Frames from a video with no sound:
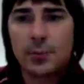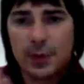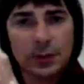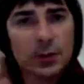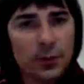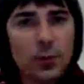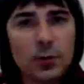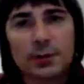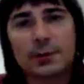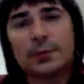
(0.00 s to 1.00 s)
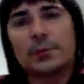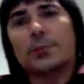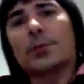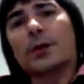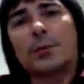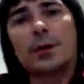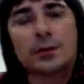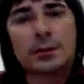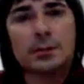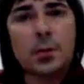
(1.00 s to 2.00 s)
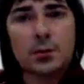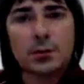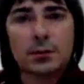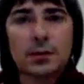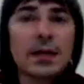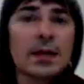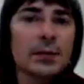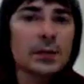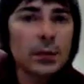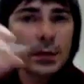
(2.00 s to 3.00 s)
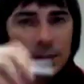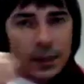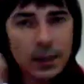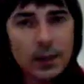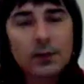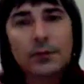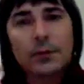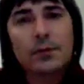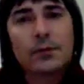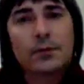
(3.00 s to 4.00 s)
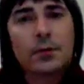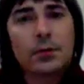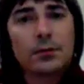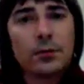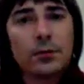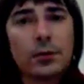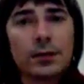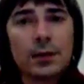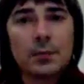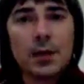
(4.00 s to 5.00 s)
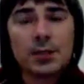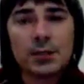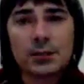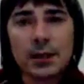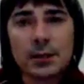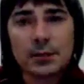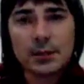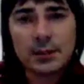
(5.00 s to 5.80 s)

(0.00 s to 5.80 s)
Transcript: Because of course the body part is important, but we can take care of all four dimensions, and